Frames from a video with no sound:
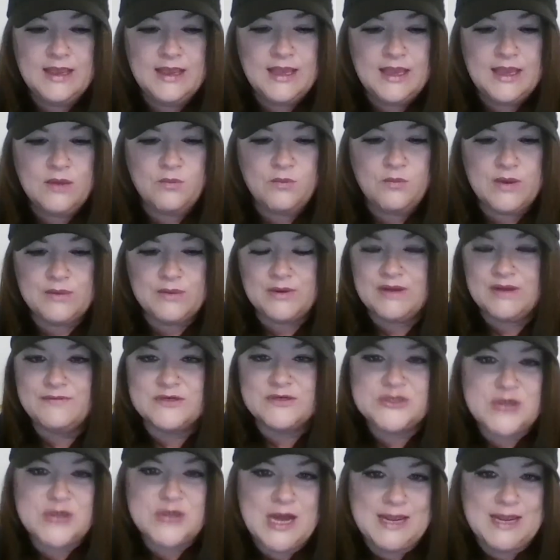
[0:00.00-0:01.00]
we were
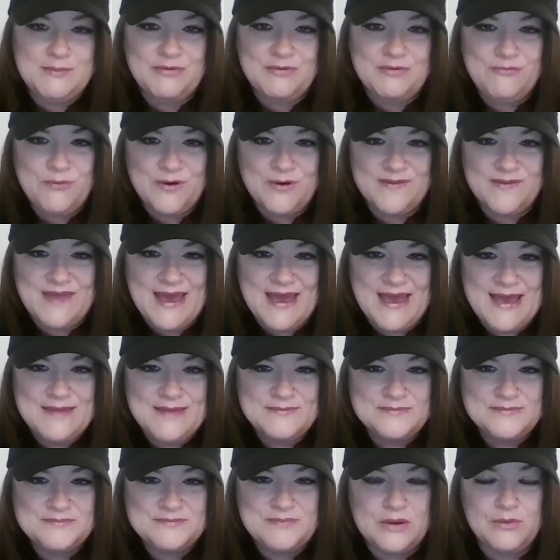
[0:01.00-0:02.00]
even trying before that,
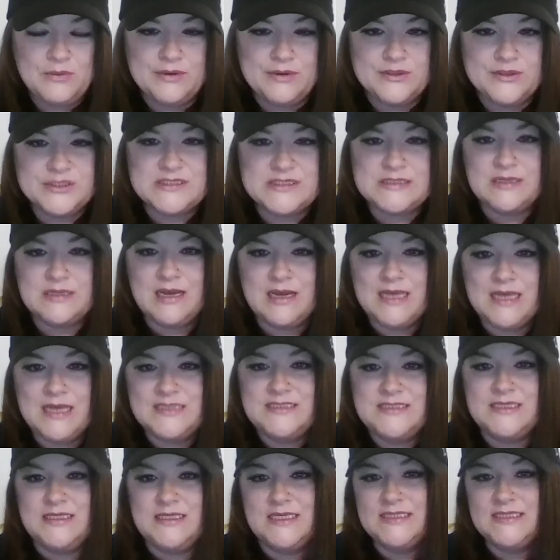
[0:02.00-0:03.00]
but we were just
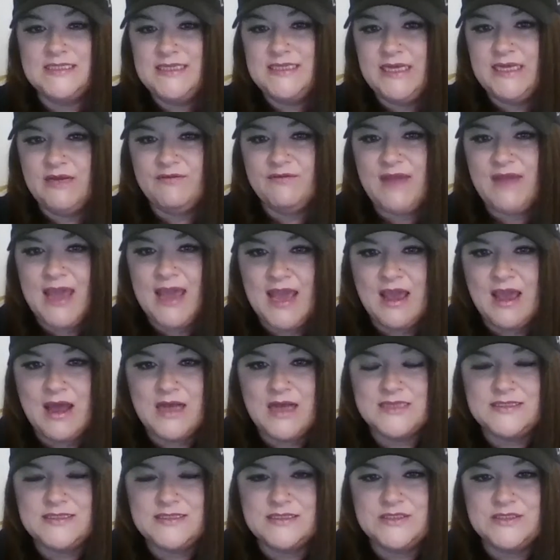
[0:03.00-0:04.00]
lost in this sea of
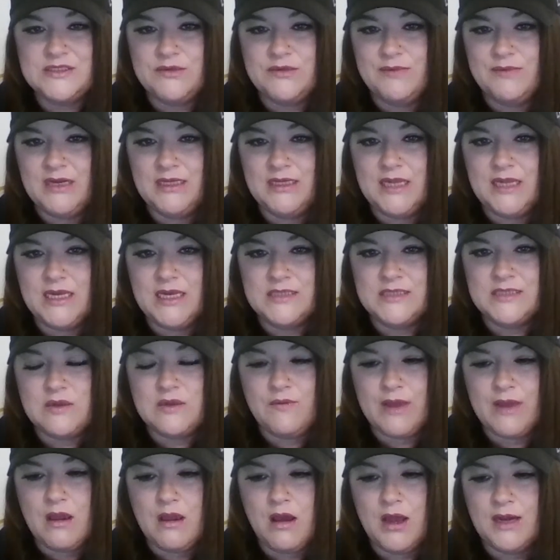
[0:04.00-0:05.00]
chaos and so many things
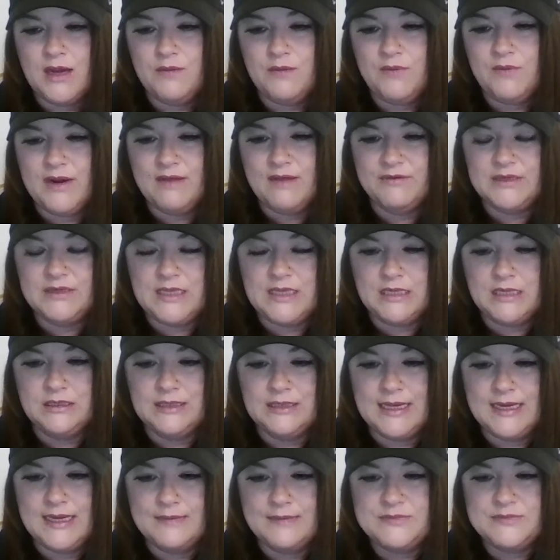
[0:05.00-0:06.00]
going on. And when everything
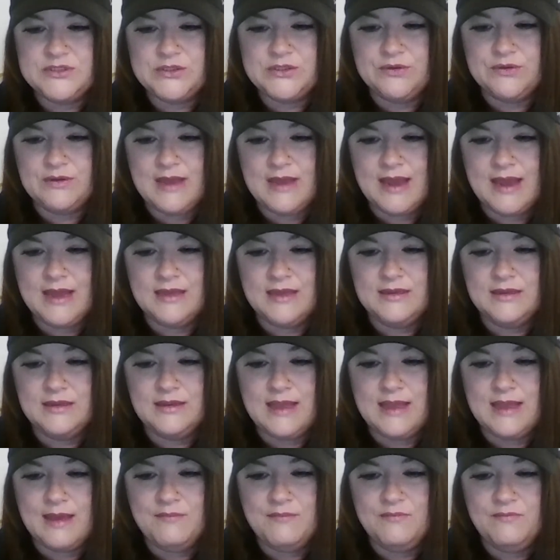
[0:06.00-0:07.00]
led up to that
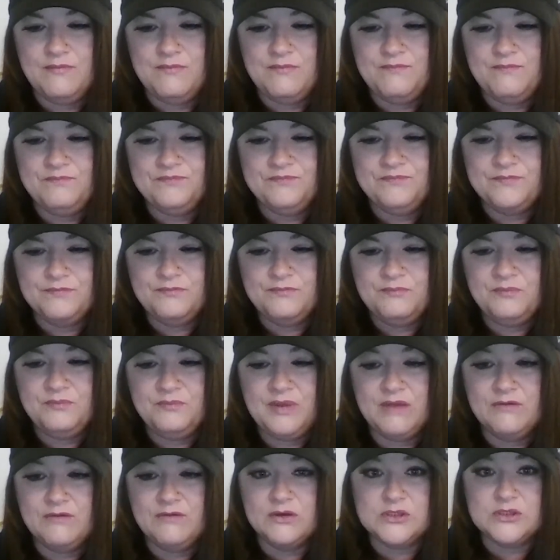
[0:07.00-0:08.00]

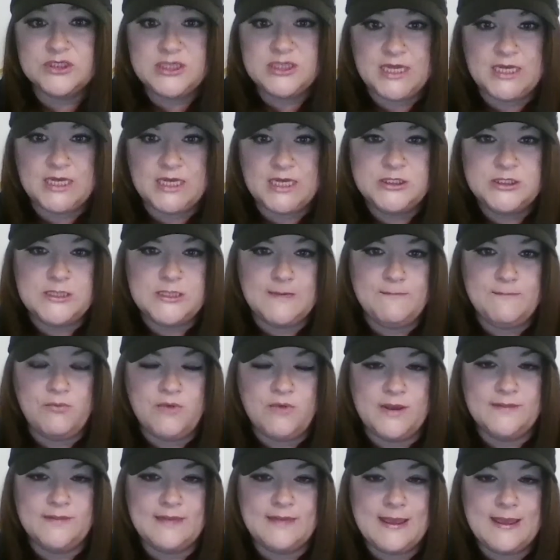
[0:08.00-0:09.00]
pivotal changing
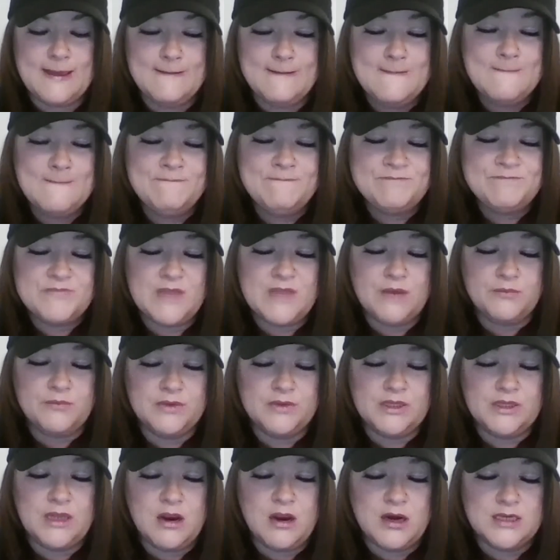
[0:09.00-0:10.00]
point, that
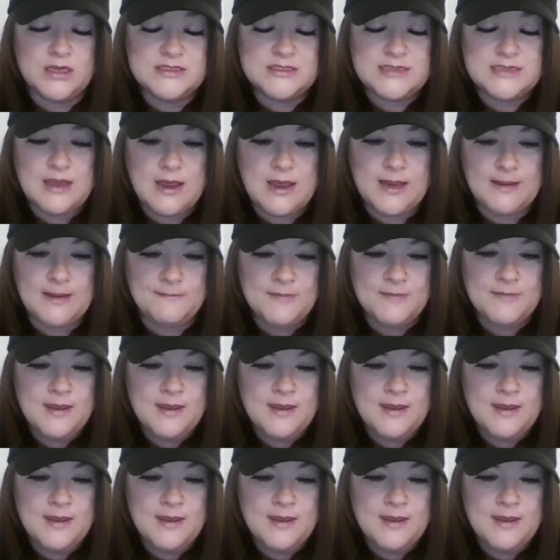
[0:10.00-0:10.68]
really hard time,